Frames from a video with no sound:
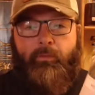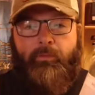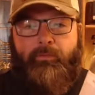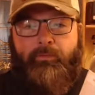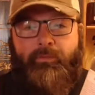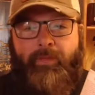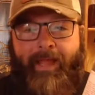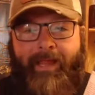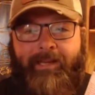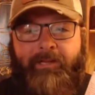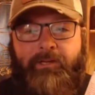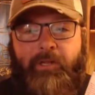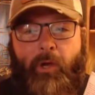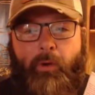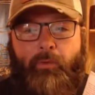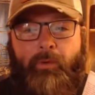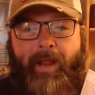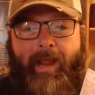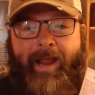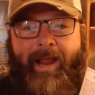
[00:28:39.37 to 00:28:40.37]
They
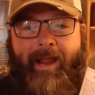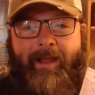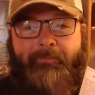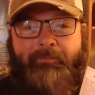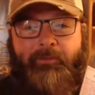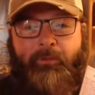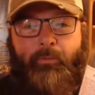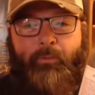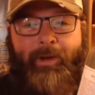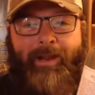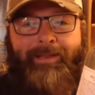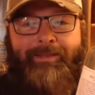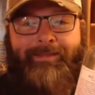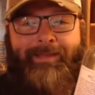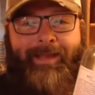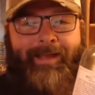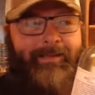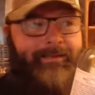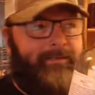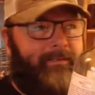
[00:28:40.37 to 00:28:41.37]
don't have to write
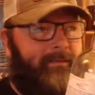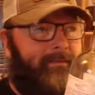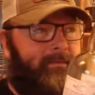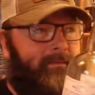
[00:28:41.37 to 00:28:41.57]
that.